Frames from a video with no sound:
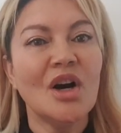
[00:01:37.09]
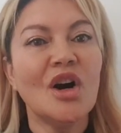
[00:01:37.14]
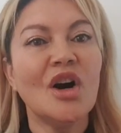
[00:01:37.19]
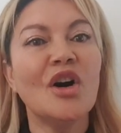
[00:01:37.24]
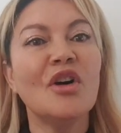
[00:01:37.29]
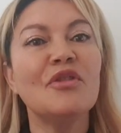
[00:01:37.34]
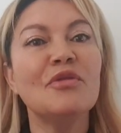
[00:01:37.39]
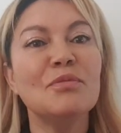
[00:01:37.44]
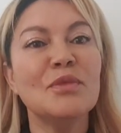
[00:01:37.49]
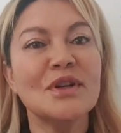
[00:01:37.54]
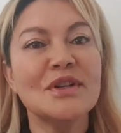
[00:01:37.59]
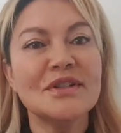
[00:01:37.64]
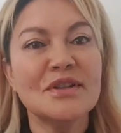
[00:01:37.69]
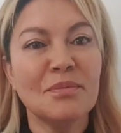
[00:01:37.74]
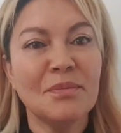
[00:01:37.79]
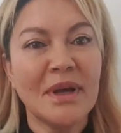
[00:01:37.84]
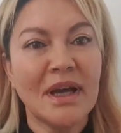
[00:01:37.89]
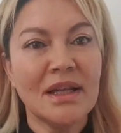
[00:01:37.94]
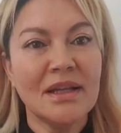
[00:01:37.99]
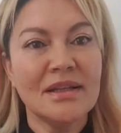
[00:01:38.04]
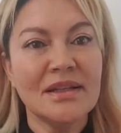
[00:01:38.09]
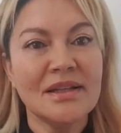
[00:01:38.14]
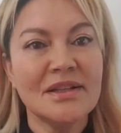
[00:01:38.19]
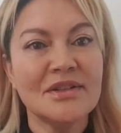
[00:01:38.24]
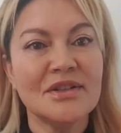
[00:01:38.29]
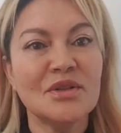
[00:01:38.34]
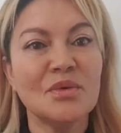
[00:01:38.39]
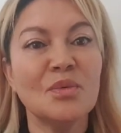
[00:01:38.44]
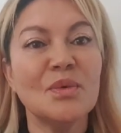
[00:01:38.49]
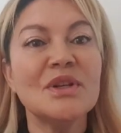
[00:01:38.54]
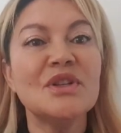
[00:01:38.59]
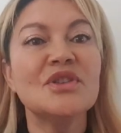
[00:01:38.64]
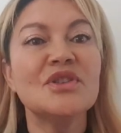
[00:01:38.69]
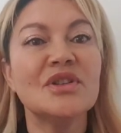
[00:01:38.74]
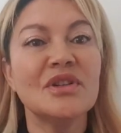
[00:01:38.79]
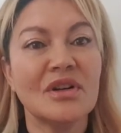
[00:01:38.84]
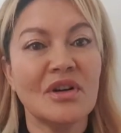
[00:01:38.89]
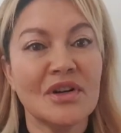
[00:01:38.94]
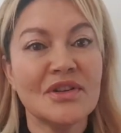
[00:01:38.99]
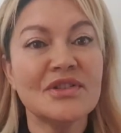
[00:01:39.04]
of municipalities,
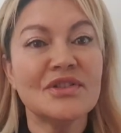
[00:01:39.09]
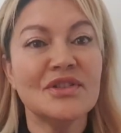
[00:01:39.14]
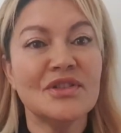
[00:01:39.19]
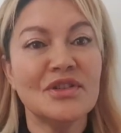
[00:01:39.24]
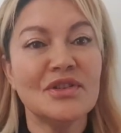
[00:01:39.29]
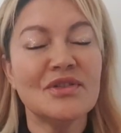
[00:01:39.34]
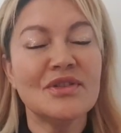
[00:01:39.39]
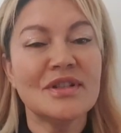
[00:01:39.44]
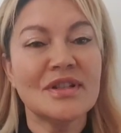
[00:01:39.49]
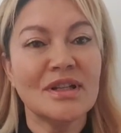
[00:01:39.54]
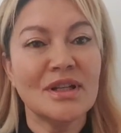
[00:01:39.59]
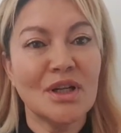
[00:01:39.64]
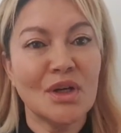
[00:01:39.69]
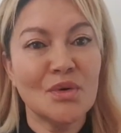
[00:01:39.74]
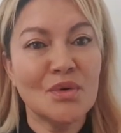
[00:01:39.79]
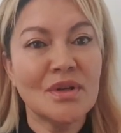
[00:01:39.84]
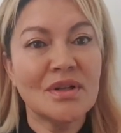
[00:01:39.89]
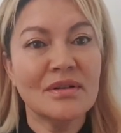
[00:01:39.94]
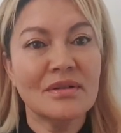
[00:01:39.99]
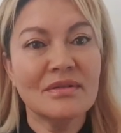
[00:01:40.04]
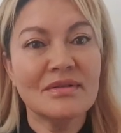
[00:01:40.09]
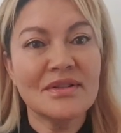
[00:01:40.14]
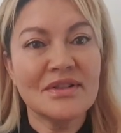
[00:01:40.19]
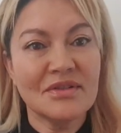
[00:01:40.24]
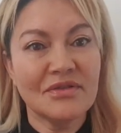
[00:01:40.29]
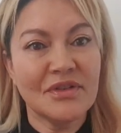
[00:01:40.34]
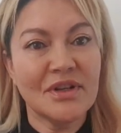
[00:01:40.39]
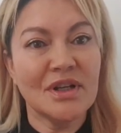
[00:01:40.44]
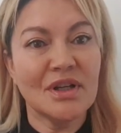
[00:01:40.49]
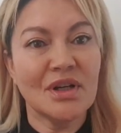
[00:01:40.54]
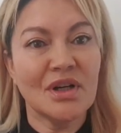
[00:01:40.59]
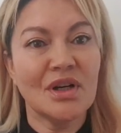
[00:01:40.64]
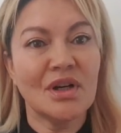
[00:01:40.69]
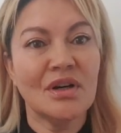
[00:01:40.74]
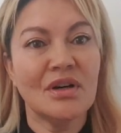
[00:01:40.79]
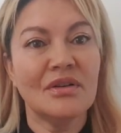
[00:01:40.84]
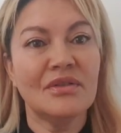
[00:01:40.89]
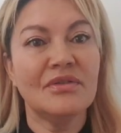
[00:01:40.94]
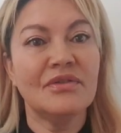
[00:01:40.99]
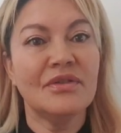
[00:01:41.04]
which constitutes the local sphere
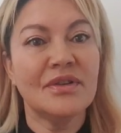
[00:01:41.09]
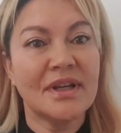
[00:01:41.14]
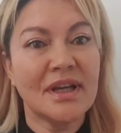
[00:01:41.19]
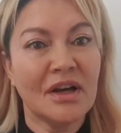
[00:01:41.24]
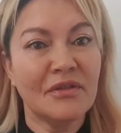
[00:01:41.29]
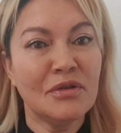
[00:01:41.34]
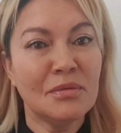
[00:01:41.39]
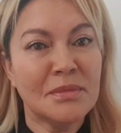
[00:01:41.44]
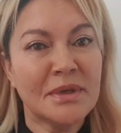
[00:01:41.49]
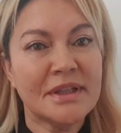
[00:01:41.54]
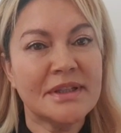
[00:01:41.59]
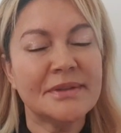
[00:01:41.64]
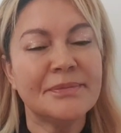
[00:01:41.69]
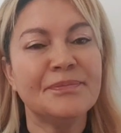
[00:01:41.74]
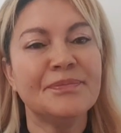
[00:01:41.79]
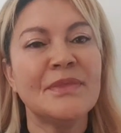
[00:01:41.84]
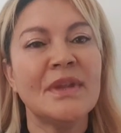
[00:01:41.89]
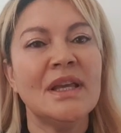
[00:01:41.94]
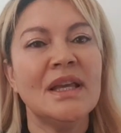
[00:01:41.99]
of government.